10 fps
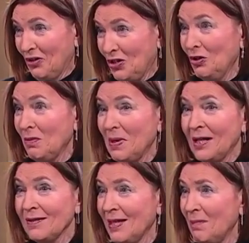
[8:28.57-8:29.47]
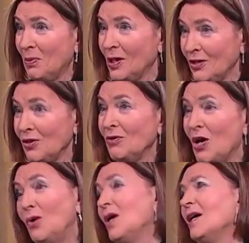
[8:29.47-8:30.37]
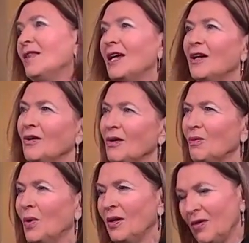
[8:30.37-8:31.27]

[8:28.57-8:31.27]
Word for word: For yeah. sure, because they put, as you know, their, one